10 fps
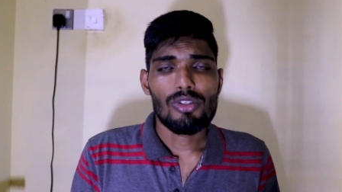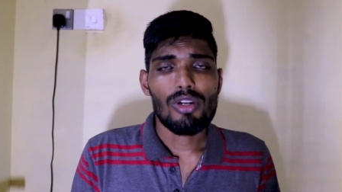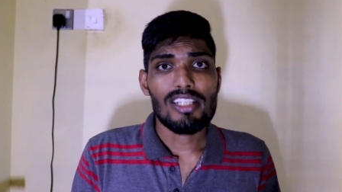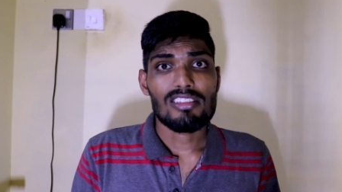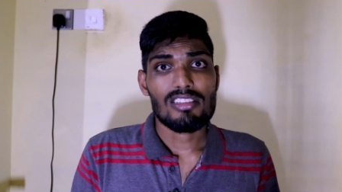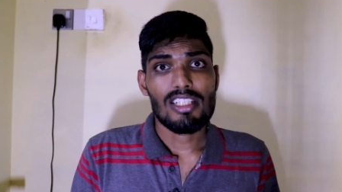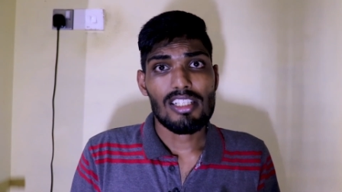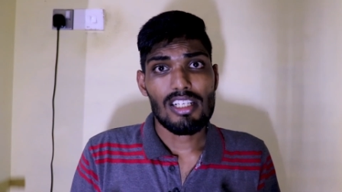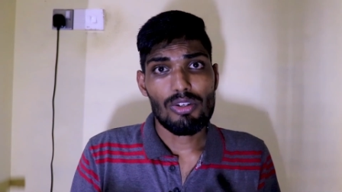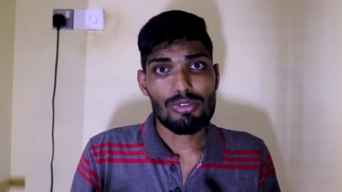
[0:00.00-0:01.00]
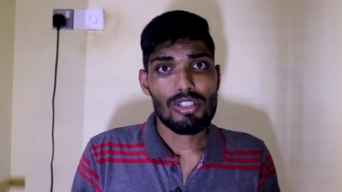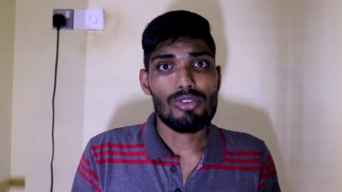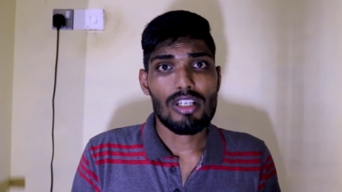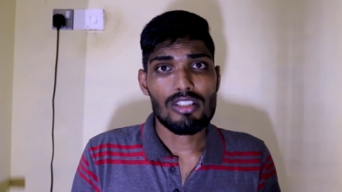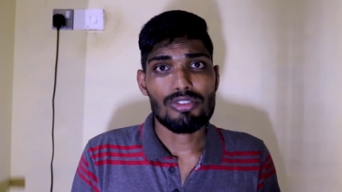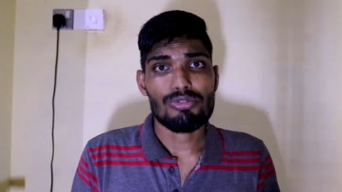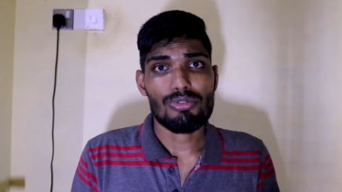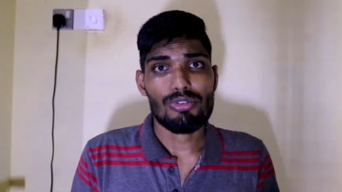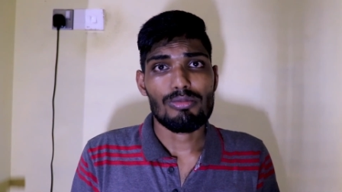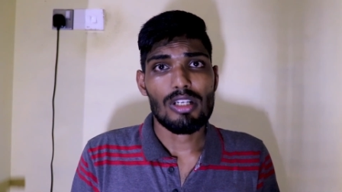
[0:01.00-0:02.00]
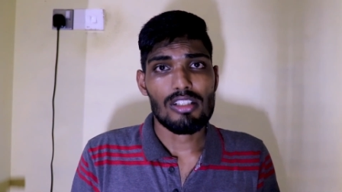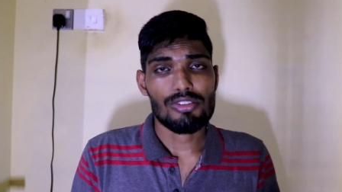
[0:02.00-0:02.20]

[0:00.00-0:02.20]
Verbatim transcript: ado let's take a closer look at this ROM and